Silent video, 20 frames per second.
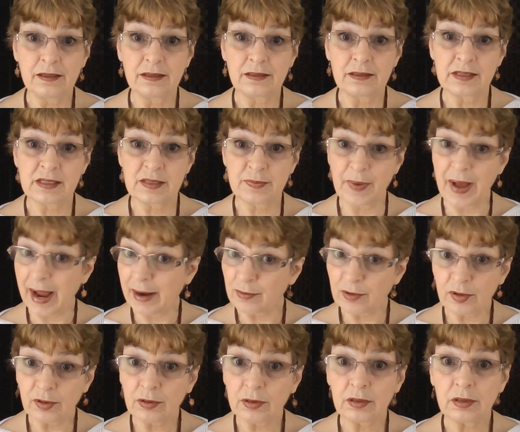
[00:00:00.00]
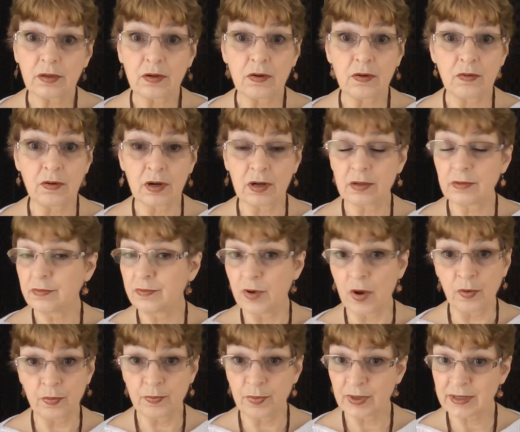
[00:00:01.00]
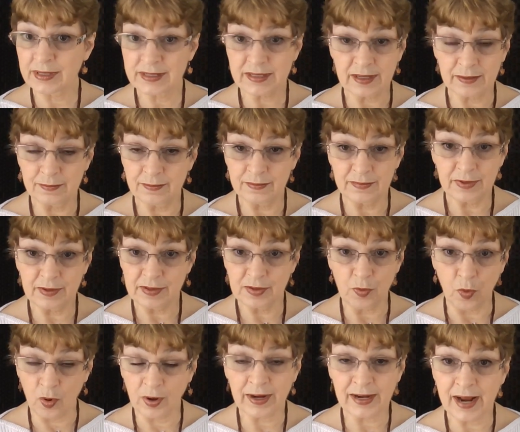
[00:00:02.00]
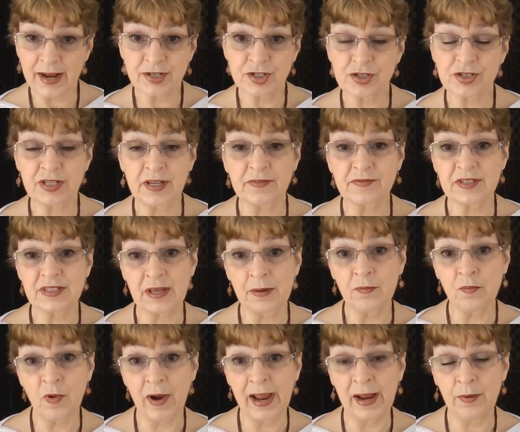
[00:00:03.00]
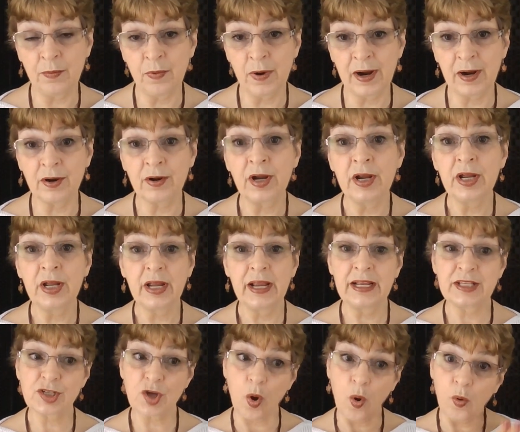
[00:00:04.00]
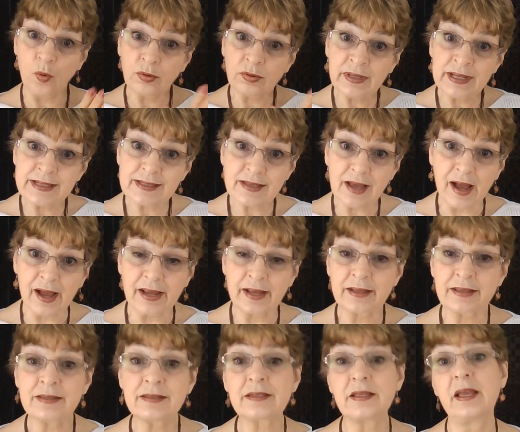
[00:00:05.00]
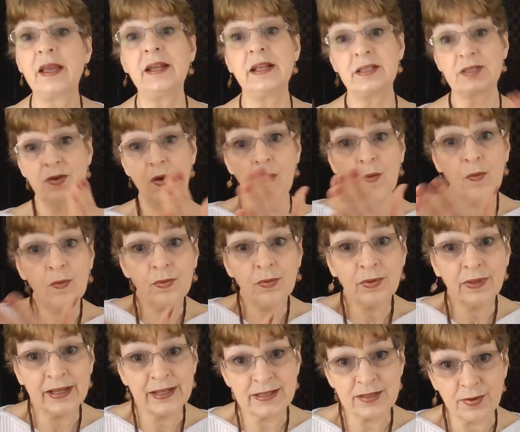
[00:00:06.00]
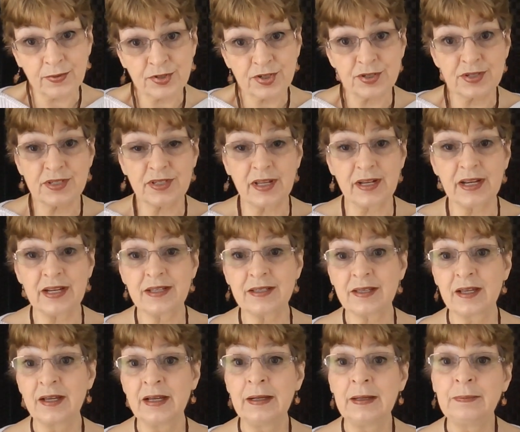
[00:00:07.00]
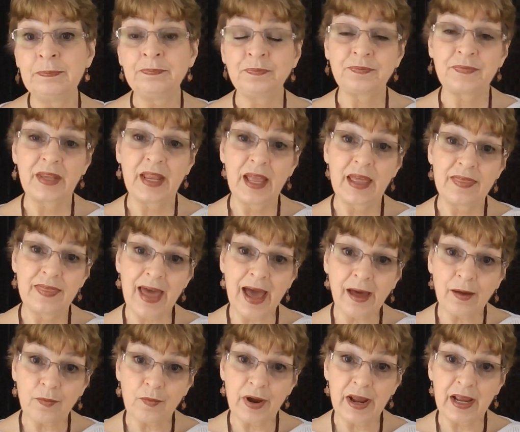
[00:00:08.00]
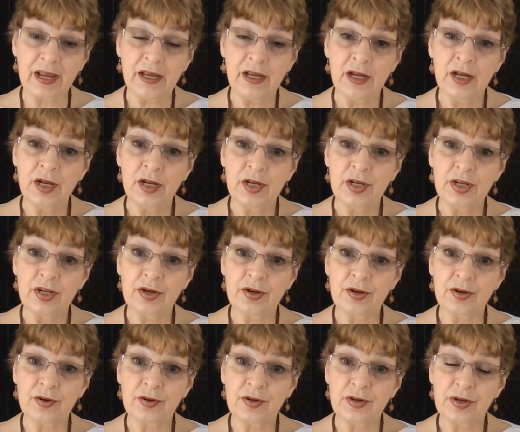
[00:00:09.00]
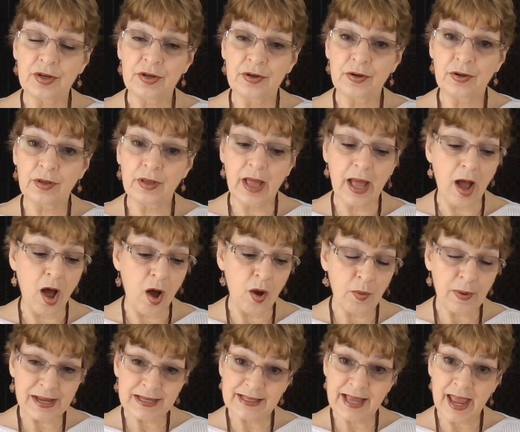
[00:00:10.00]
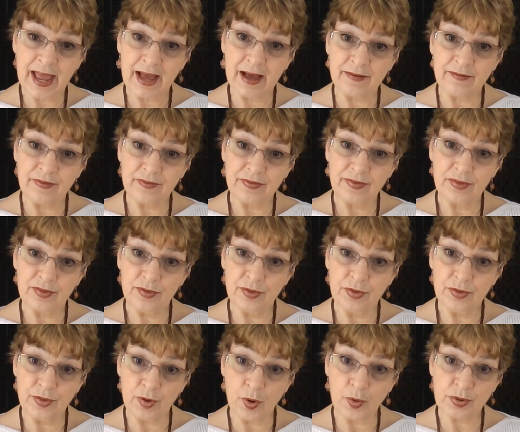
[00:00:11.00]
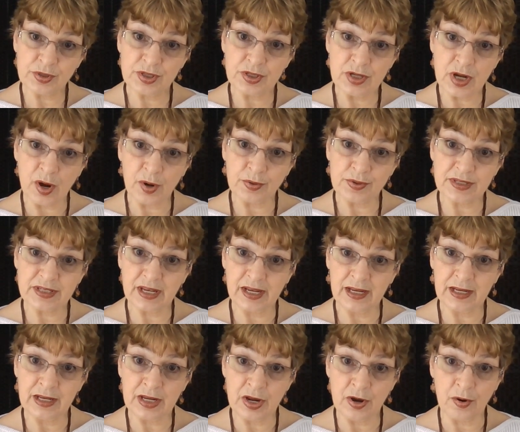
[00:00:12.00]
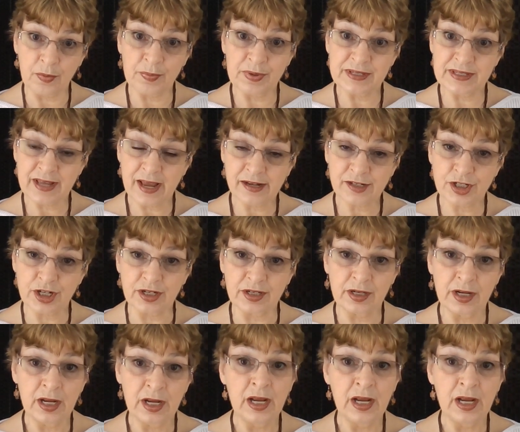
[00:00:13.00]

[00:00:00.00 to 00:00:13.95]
spiral or notebook, some organize yourself some way where it's only science and it's only social studies. That way, you will always have those notes in your possession.